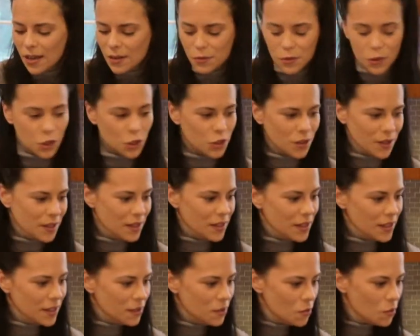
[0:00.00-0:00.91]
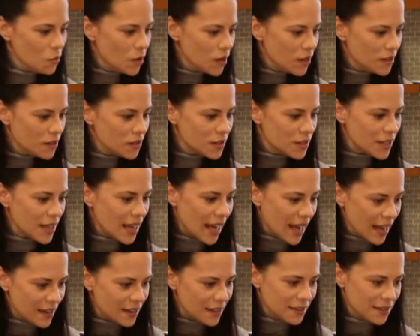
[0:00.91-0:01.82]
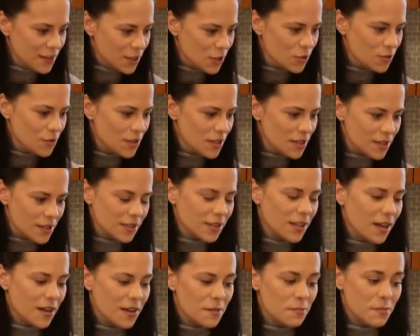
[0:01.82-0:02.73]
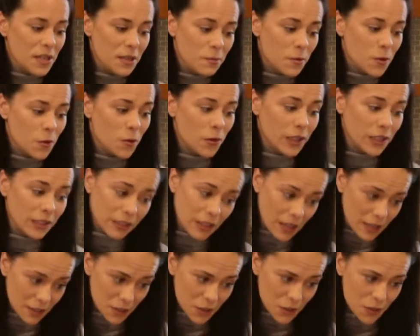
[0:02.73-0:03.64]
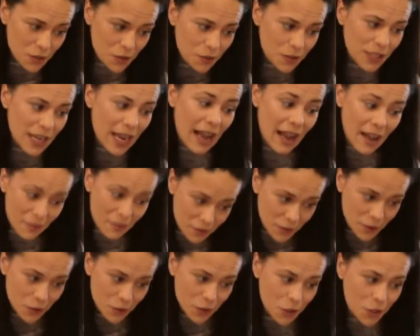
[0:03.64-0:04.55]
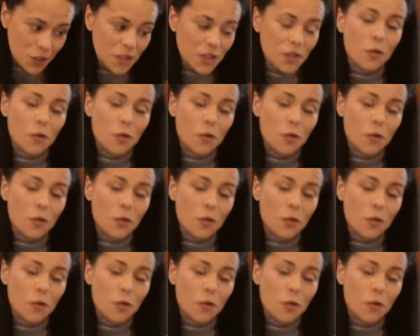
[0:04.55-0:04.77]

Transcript: She was added to the Solana meme coin lawsuit after she